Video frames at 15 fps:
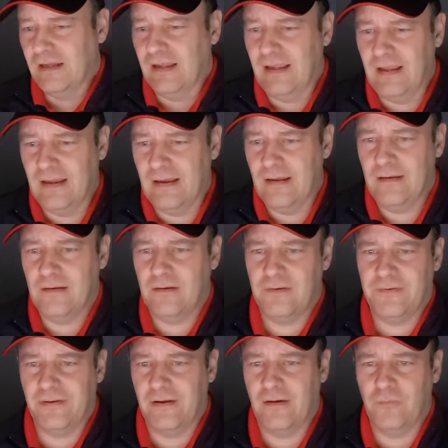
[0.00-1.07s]

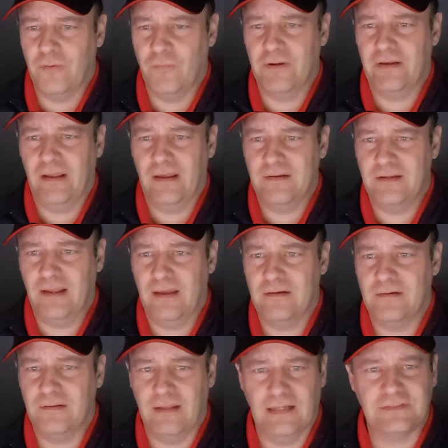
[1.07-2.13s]
And we went head to head,
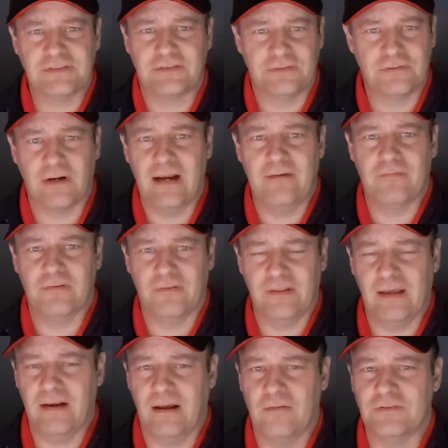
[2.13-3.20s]
and that's the driver
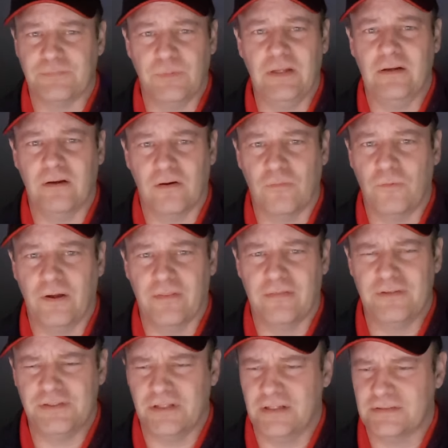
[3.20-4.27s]
that I was beating her with.
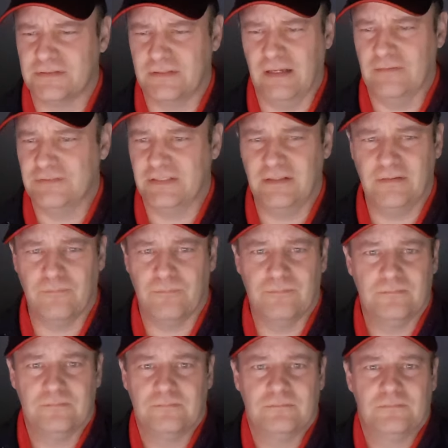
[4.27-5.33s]
I was hitting
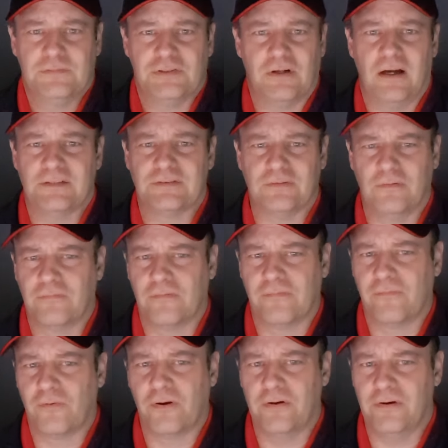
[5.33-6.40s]
shots over
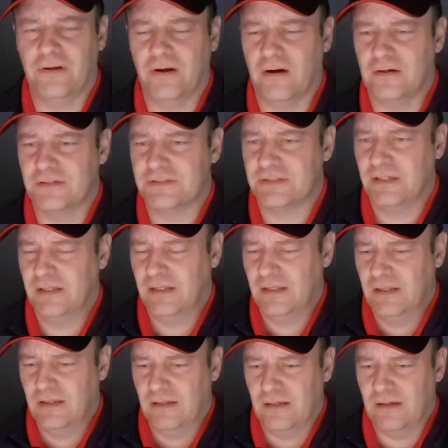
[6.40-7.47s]
400 yards.
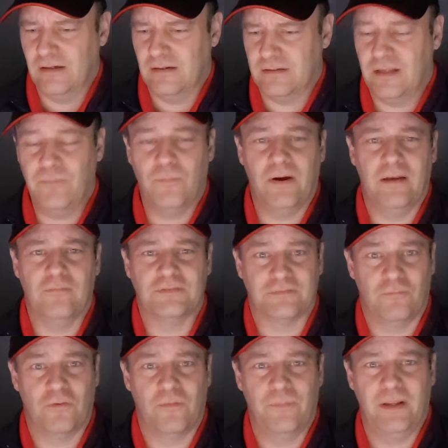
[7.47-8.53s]
Keep in mind, it was a
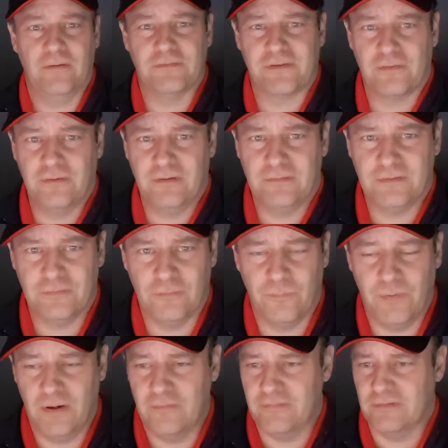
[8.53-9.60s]
warm day. It was 32
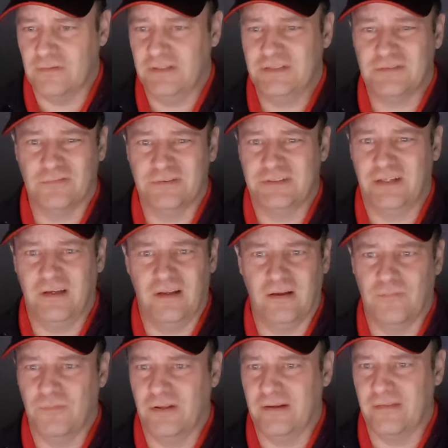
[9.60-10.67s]
above, and Lisa was hitting
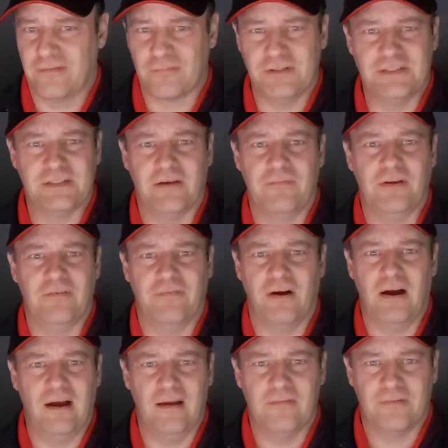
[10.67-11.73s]
them like
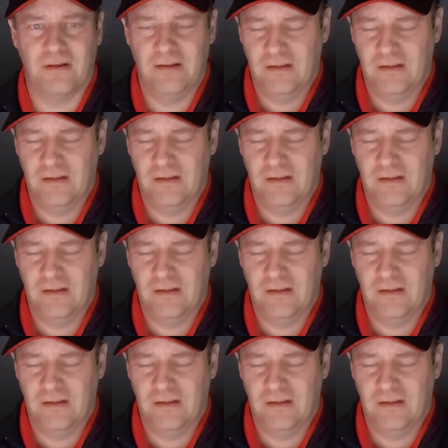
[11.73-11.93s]
375.